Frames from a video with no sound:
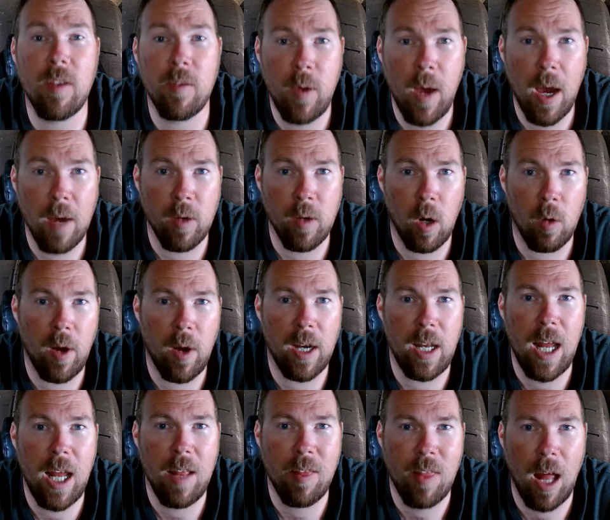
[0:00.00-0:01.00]
if you haven't
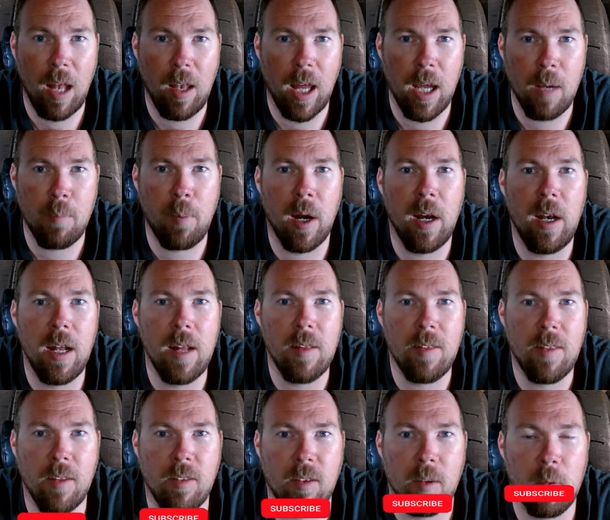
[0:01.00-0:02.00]
already, hit that like button, hit
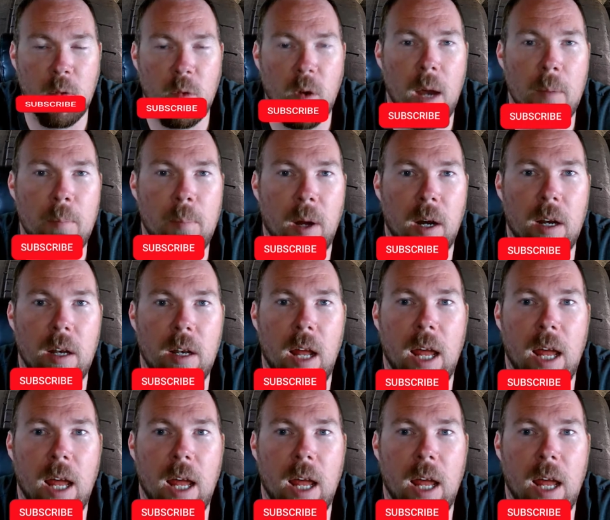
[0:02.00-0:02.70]
that subscribe button,